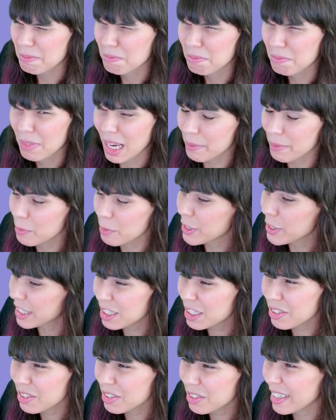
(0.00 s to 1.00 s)
I mean, we could
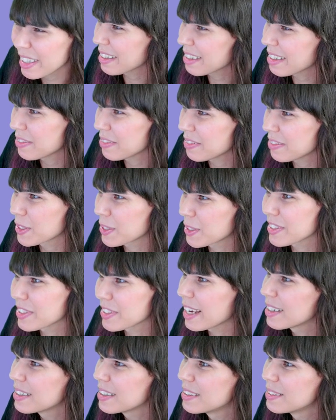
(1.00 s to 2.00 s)
do that if you want to do
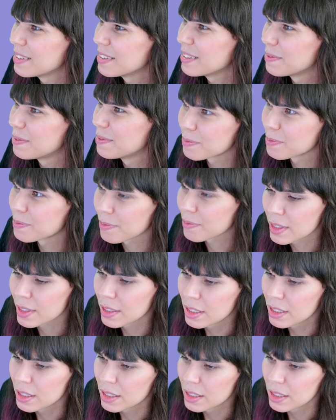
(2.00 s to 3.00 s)
that.
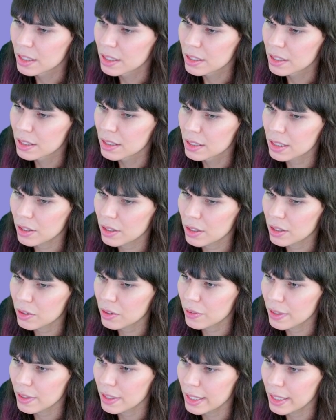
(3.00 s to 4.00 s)
So
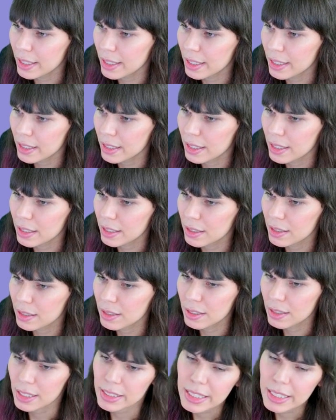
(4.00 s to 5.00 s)

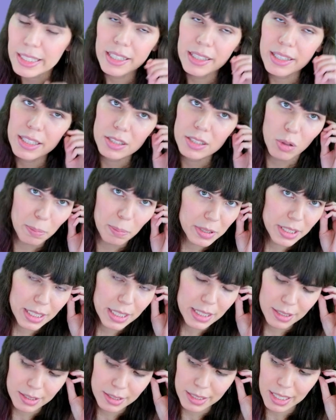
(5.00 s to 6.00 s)
let's say that this
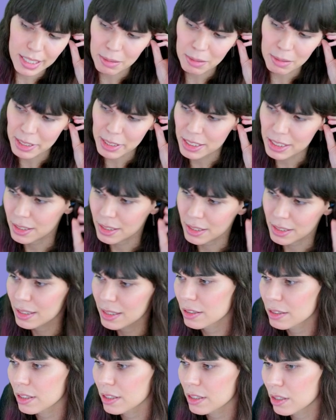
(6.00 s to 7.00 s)
represents damage.
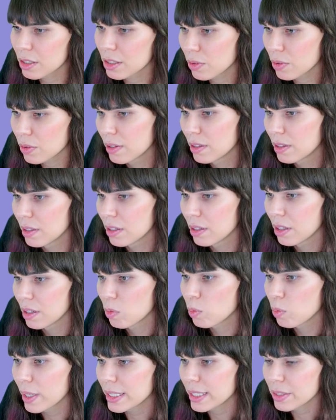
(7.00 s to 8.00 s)
So
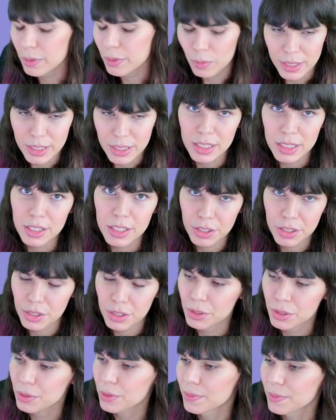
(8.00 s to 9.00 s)
what do we want to do?